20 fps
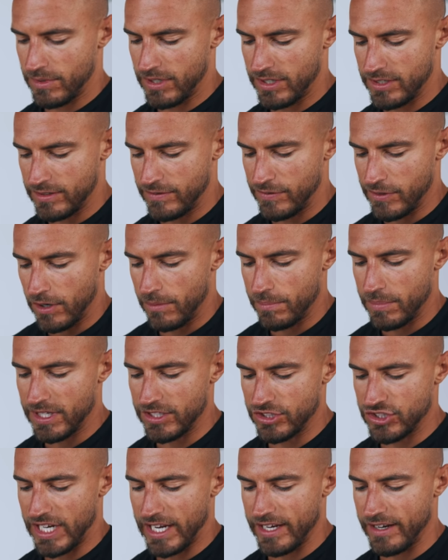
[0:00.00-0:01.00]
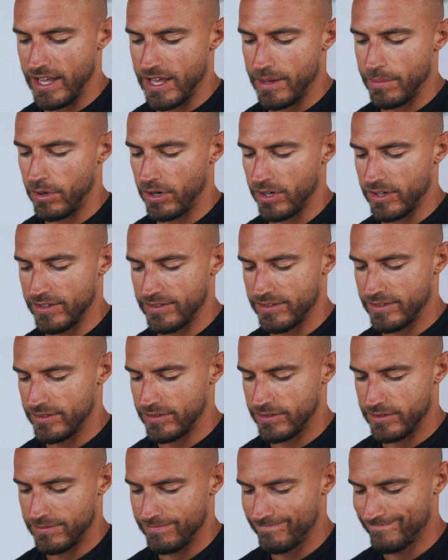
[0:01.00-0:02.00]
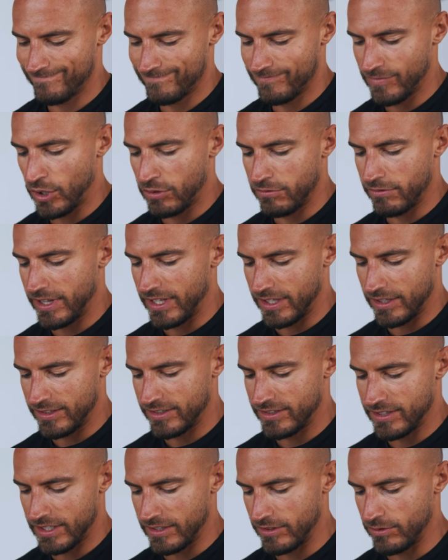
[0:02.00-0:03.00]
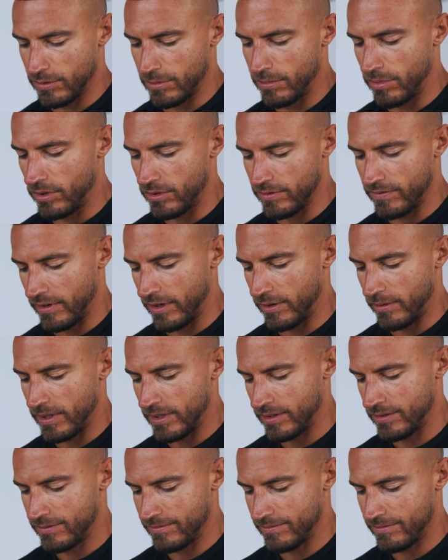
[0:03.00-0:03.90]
Because if you've got big giant air pockets, it's not really gonna stick into a ball very well.